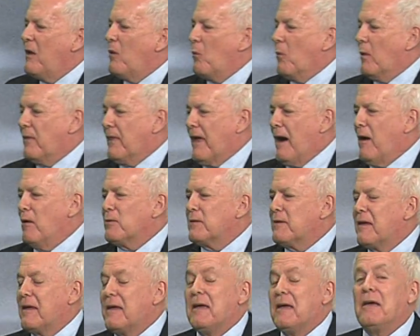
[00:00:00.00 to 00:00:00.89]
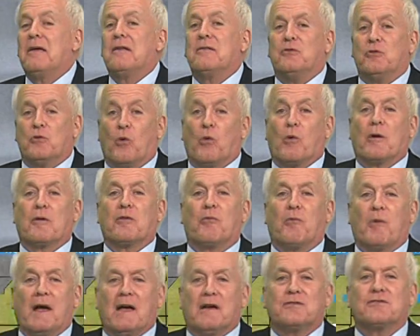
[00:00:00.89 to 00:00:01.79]
without
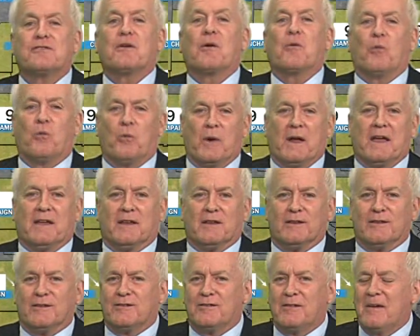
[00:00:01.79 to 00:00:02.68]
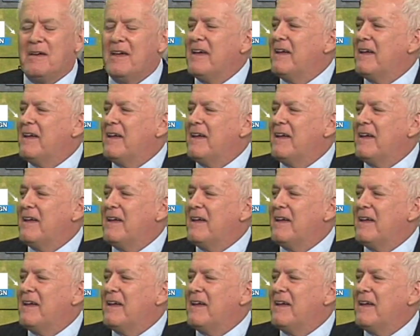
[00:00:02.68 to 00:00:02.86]
northwest winds.